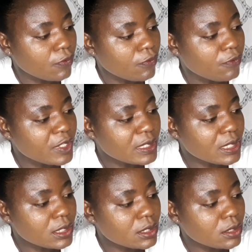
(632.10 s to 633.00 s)

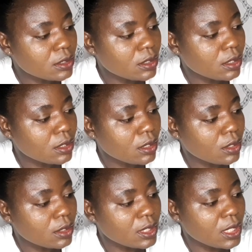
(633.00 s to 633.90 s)
visit
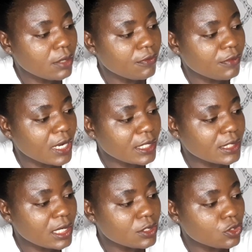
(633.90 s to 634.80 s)
the
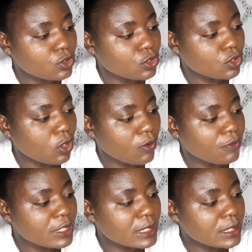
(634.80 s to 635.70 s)
financial institution or
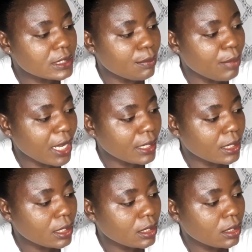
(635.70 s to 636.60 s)
visit the
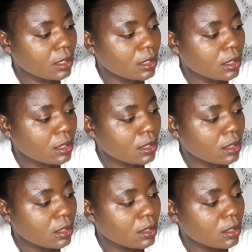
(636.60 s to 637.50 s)
bank.
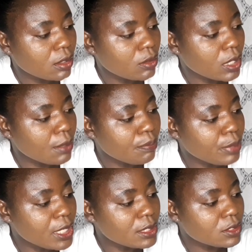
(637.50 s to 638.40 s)
Okay,
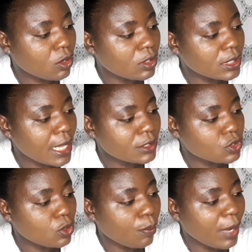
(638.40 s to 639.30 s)
please contact
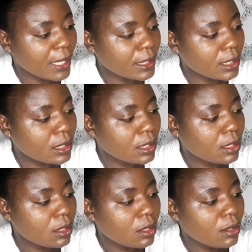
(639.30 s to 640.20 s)
your bank.
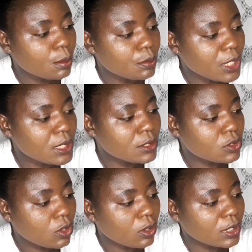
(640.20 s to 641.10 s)
Please
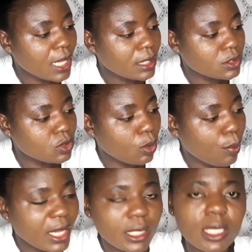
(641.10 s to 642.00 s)
contact your
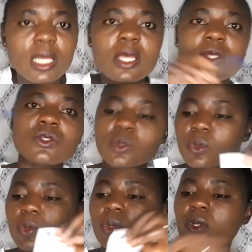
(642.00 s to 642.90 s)
bank.
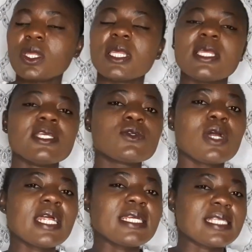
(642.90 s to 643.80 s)
So it
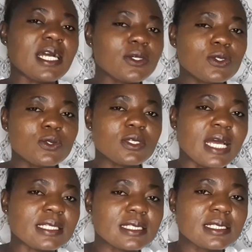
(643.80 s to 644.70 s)
already tells you
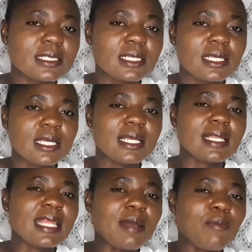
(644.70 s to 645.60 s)
that
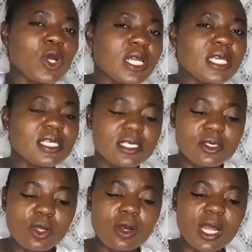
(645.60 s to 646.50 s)
that money is
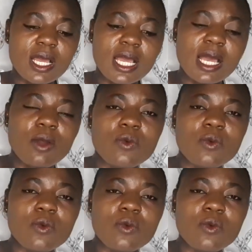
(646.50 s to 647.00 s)
no longer